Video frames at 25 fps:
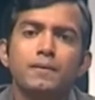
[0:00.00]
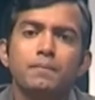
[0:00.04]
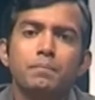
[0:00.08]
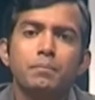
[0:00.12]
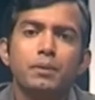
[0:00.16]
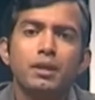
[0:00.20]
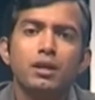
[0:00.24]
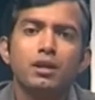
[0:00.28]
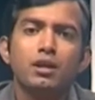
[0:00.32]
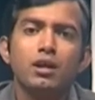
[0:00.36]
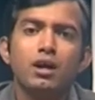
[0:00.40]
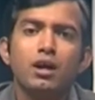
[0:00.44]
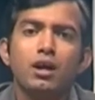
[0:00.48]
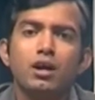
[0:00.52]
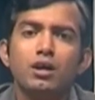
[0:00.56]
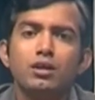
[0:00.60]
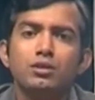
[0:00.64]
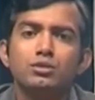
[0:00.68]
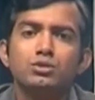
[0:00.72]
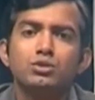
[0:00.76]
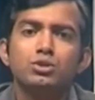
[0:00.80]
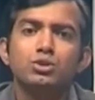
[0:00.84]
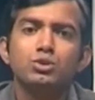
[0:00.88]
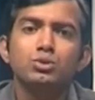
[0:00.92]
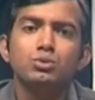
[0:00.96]
There
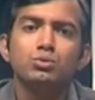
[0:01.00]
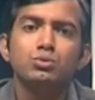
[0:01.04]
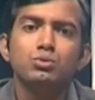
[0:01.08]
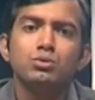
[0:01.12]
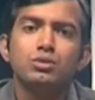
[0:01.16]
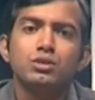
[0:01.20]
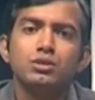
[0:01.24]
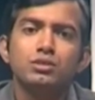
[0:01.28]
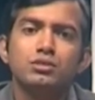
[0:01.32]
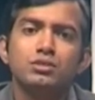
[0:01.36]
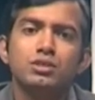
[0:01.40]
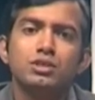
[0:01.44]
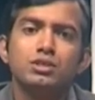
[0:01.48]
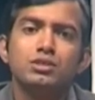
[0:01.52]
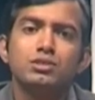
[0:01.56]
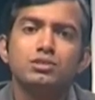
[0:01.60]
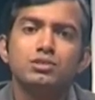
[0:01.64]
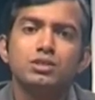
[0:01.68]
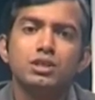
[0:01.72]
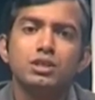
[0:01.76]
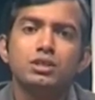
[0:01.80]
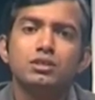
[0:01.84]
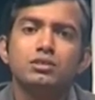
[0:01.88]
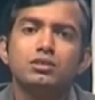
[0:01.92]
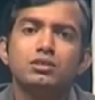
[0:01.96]
are two
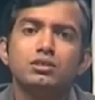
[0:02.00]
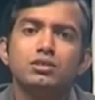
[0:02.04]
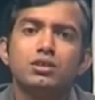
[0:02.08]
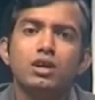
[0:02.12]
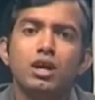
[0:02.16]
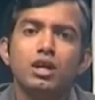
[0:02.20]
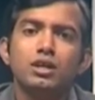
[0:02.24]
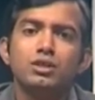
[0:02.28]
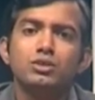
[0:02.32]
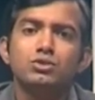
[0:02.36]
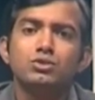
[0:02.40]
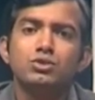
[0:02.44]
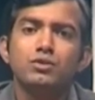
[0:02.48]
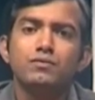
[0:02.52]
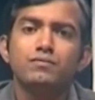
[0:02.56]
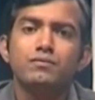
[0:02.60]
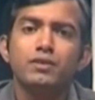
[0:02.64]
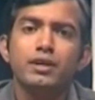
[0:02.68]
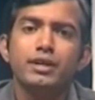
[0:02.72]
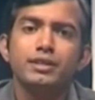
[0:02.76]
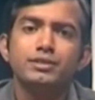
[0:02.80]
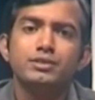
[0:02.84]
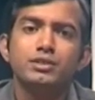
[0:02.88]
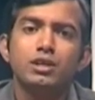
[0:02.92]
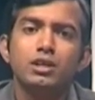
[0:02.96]
distinct kinds
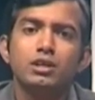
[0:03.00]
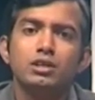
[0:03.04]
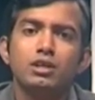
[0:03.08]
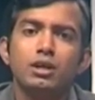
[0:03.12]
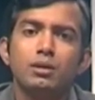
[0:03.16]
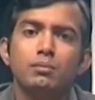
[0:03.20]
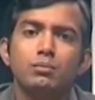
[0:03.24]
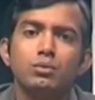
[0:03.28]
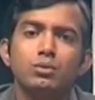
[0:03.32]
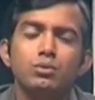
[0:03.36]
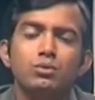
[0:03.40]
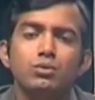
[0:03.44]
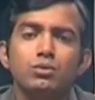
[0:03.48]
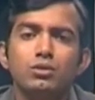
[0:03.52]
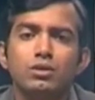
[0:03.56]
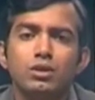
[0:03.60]
of HLW,